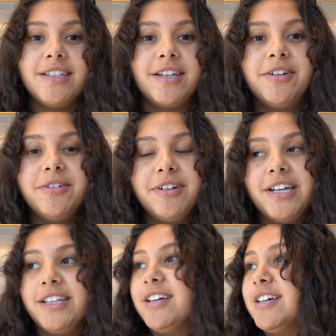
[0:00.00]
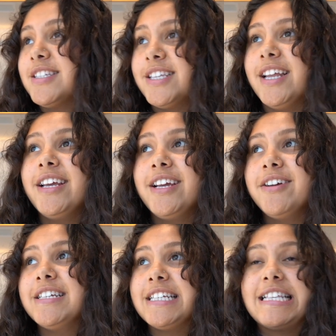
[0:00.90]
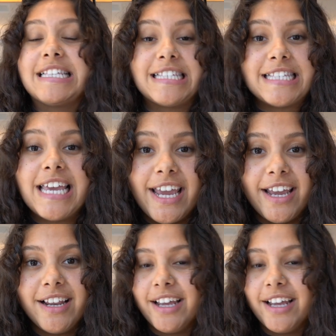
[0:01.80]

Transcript: Diego and the aesthetic here is insane.